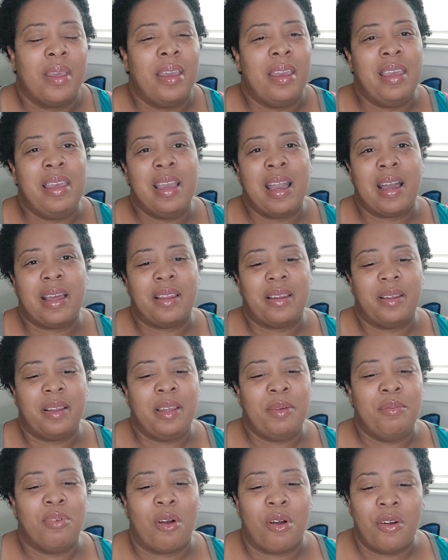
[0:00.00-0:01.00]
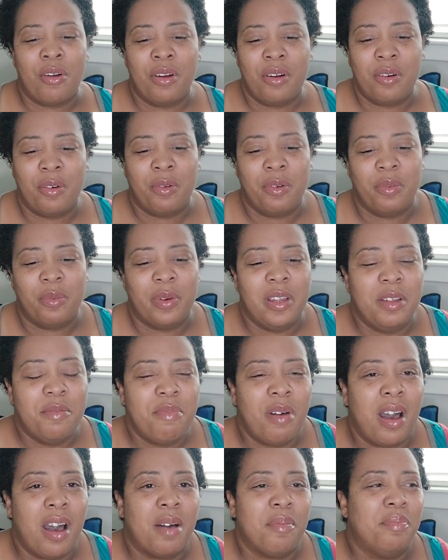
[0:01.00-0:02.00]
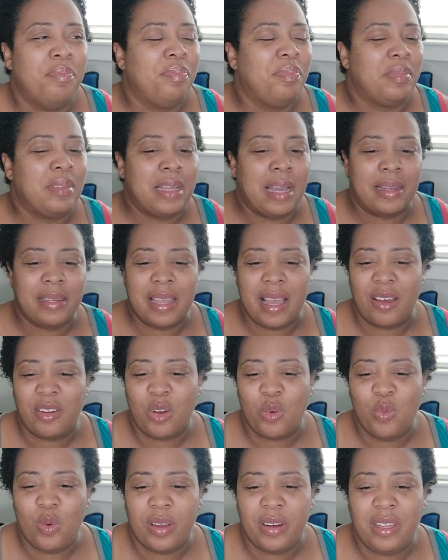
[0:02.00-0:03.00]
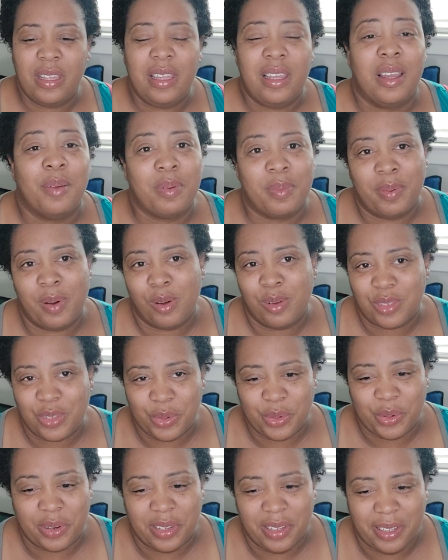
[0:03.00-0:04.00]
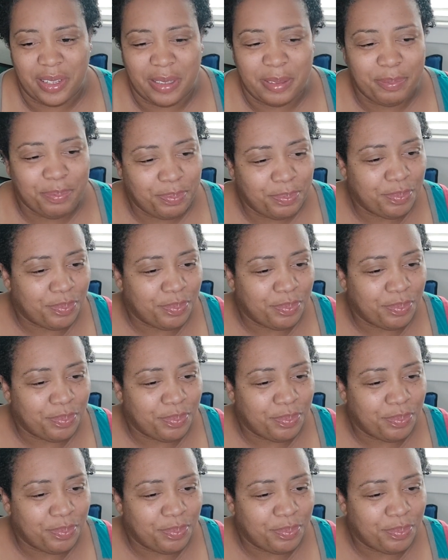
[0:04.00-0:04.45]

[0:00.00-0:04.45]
He brought her a ring pop, got down on one knee, and proposed to her again.